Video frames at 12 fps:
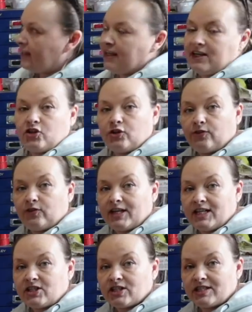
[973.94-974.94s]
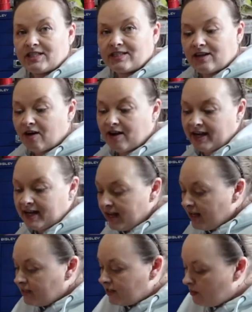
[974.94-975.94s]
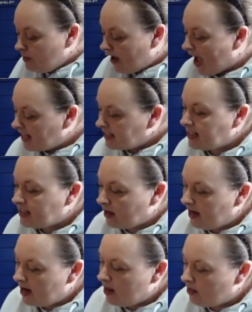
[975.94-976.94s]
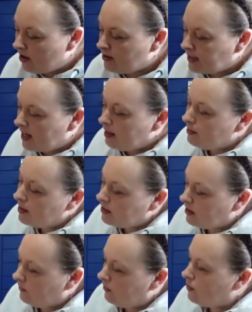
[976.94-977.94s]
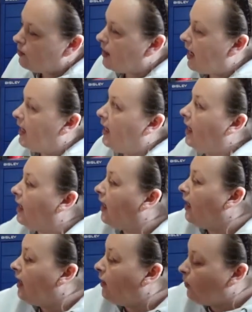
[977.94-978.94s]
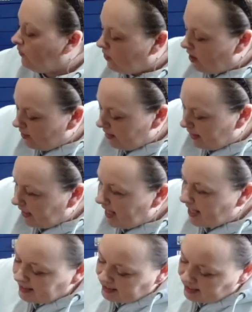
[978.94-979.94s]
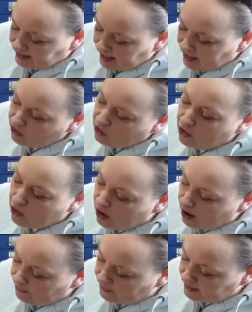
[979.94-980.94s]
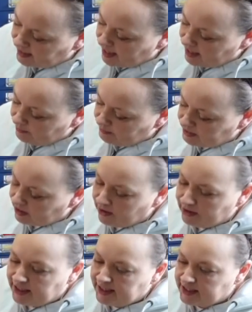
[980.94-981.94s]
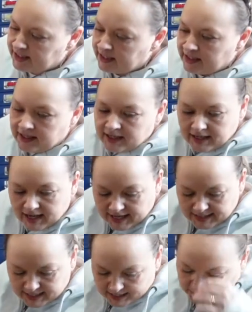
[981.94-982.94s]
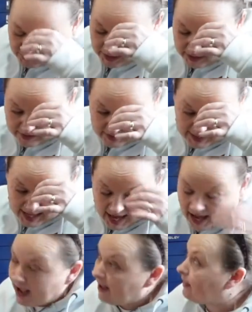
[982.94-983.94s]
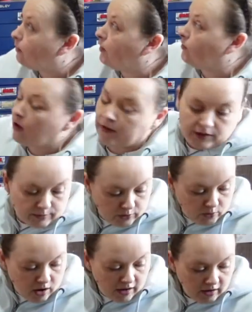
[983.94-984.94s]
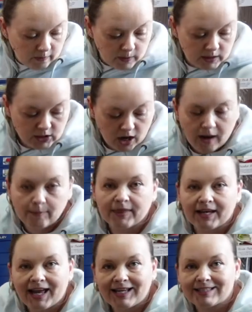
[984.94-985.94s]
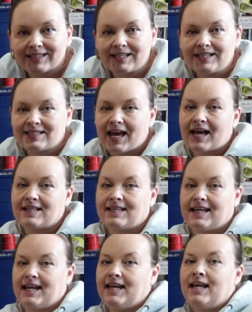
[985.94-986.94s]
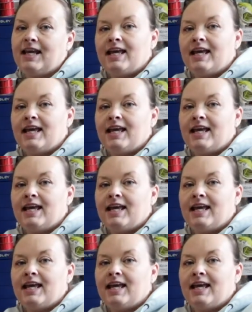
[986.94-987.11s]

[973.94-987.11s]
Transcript: is your finished design. So we've added in those elements of the organic. We've got the classic decor of the same sized latex balloons there, and then we've got the number one on the top. The last thing to add in